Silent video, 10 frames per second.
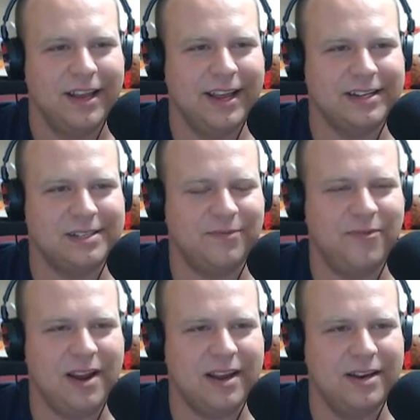It's
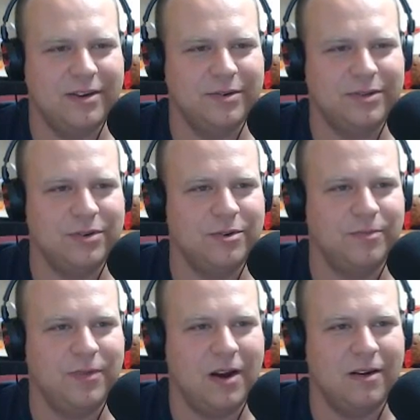fucking
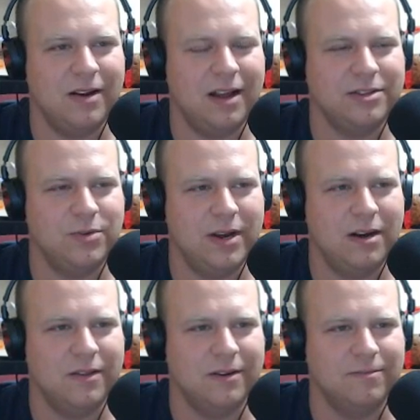YouTube or
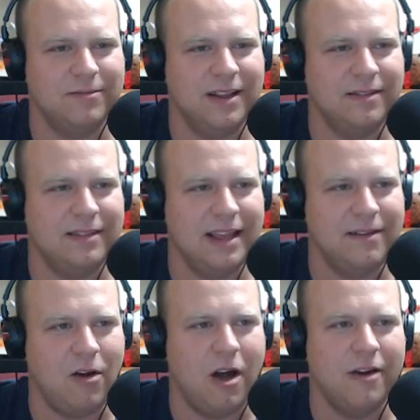Twitter.
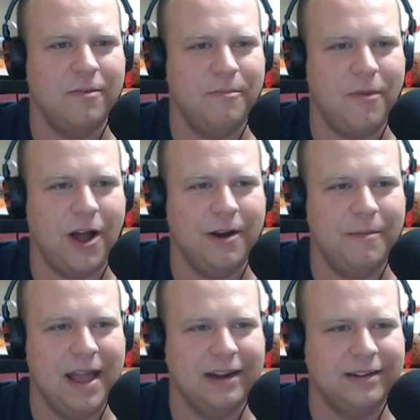They
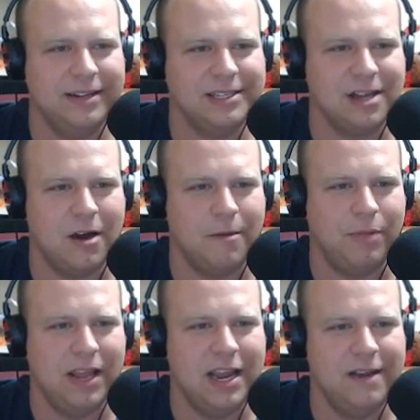automatically start
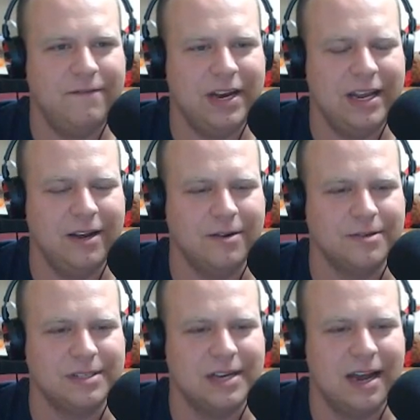playing
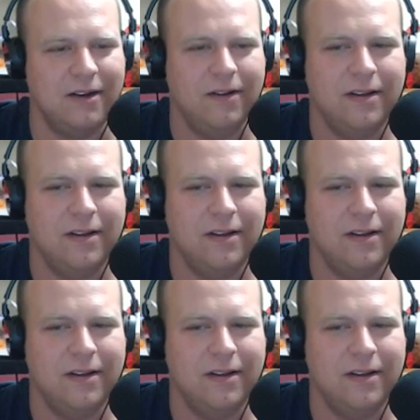videos now.